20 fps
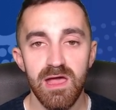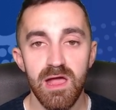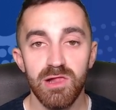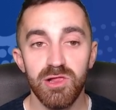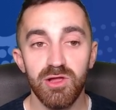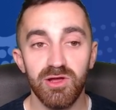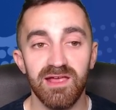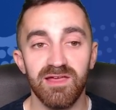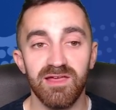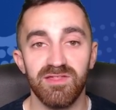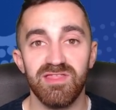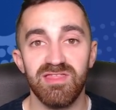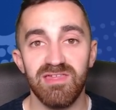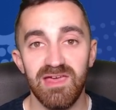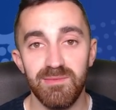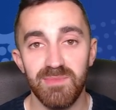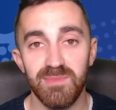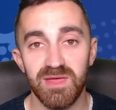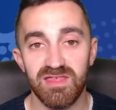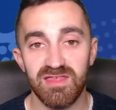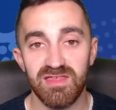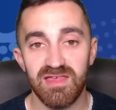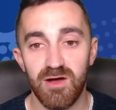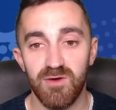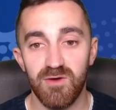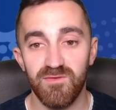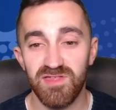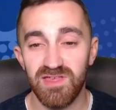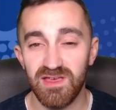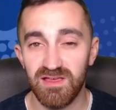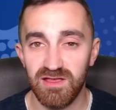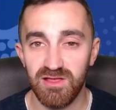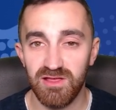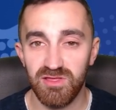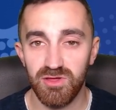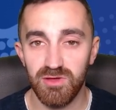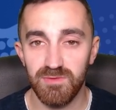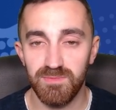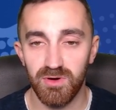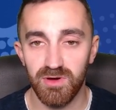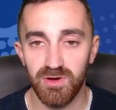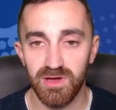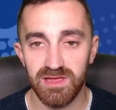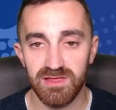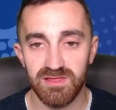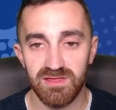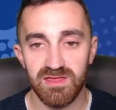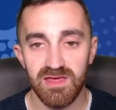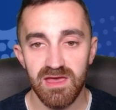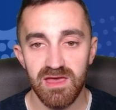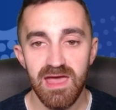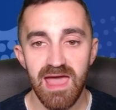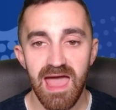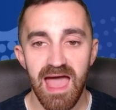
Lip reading: Looking at the team itself, 62 points,